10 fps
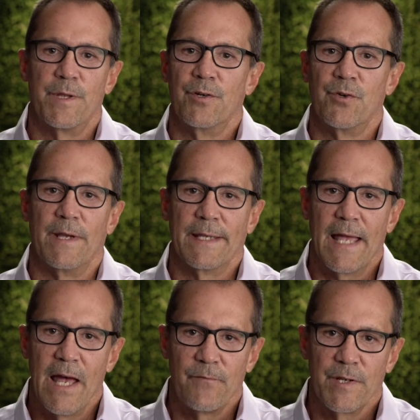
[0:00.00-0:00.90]
They're doing
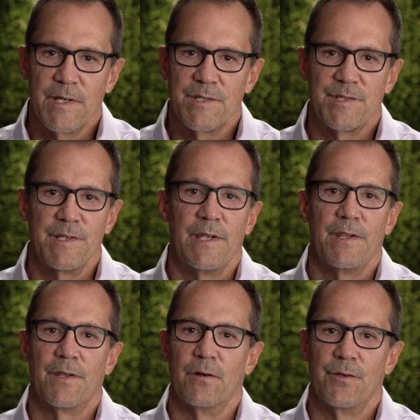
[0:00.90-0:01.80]

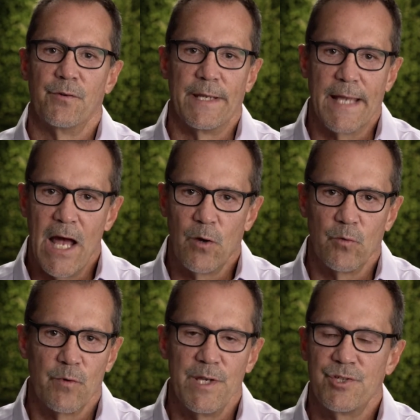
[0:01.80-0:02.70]
advocacy, they're doing
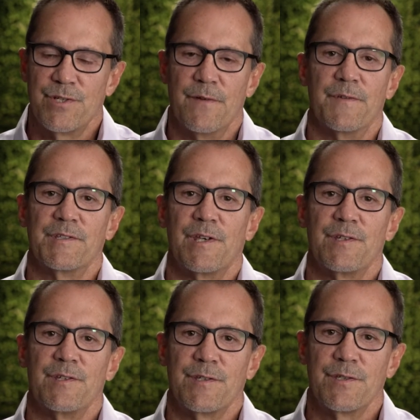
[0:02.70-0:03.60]
outreach to
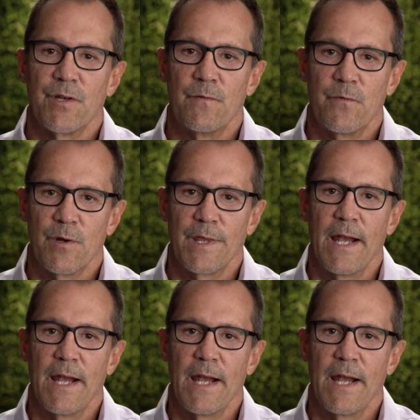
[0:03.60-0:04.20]
physicians and so forth.